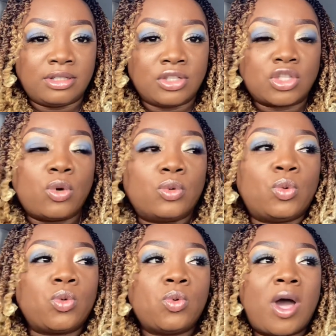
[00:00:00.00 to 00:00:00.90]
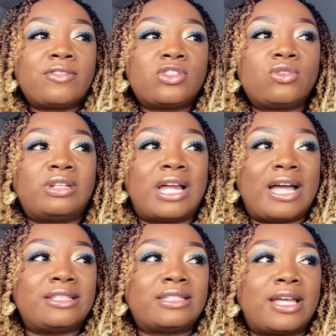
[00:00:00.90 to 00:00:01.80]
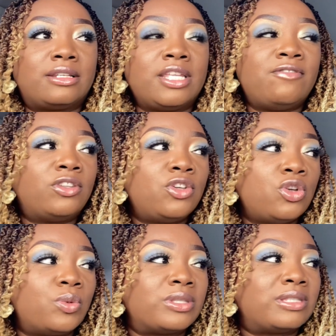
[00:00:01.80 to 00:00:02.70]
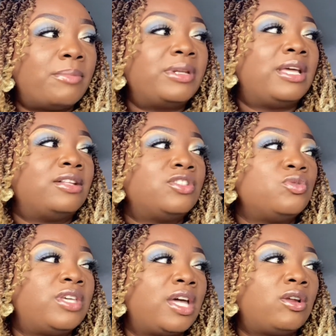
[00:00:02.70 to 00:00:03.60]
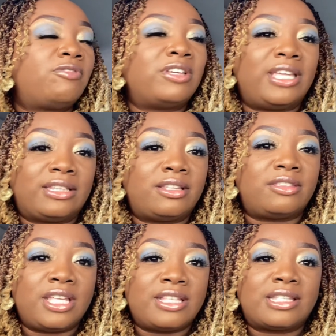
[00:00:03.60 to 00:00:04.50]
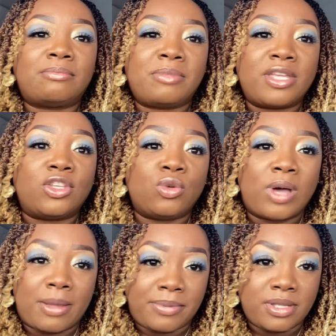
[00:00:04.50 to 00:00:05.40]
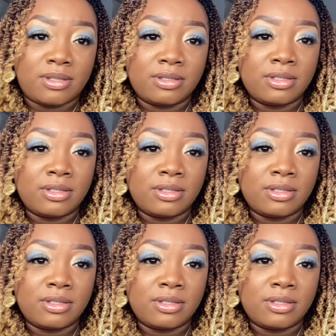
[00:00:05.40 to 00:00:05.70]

So you have to realize that even though you're with somebody else, you cannot forget the things that make you happy.